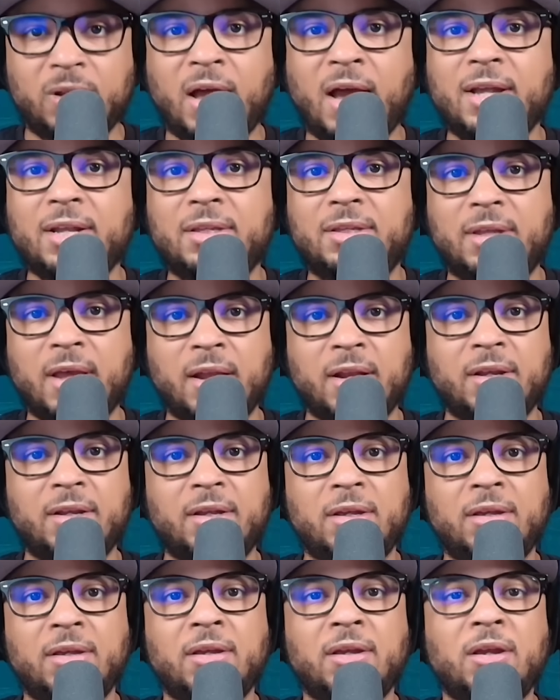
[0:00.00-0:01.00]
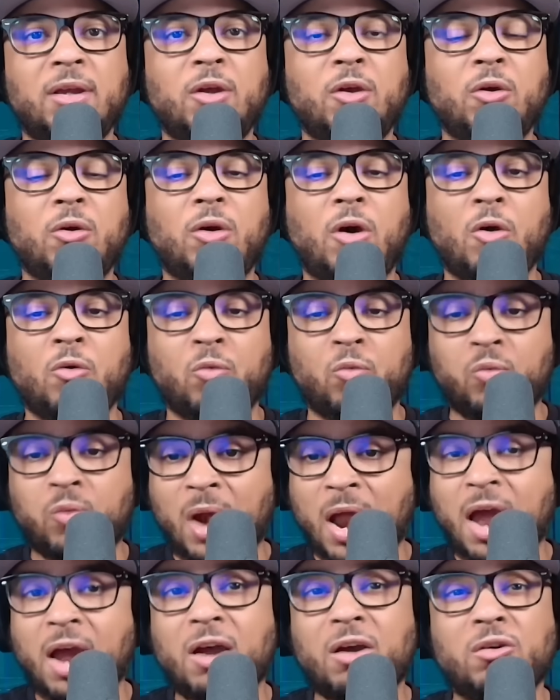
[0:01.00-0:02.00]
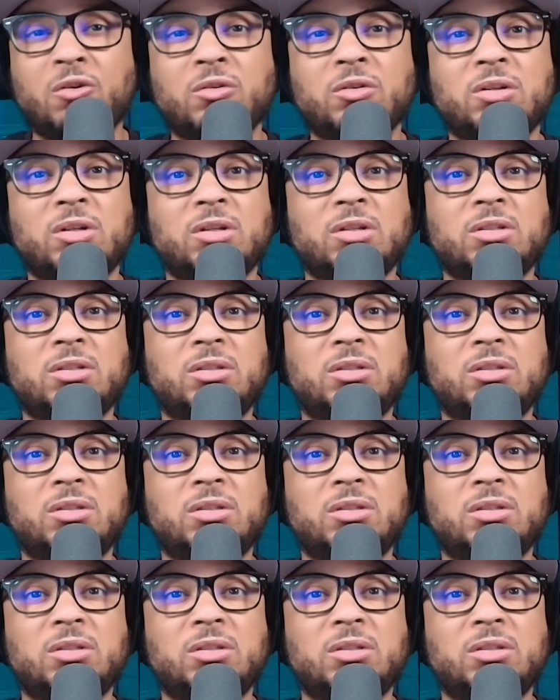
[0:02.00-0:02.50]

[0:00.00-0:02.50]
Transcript: identity around